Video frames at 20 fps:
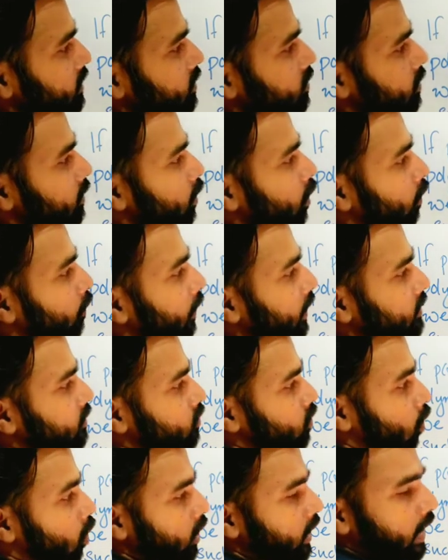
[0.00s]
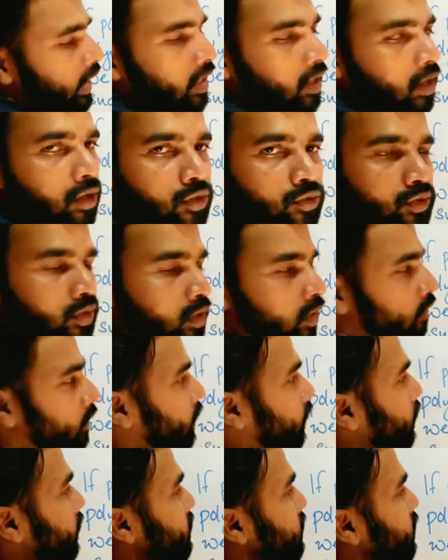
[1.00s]
g of x not equal to 0,
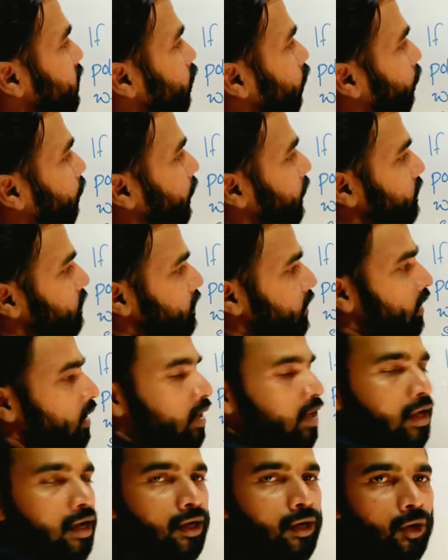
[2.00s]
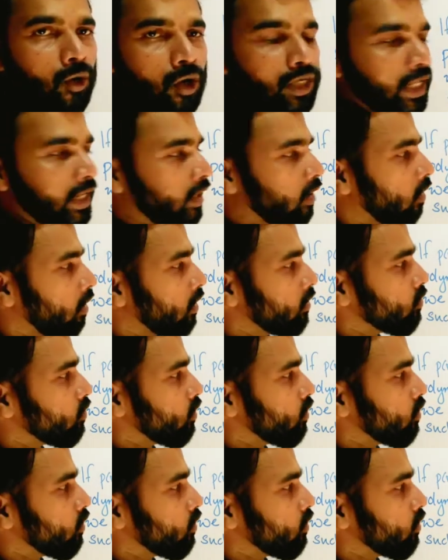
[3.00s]
with g of x not equal to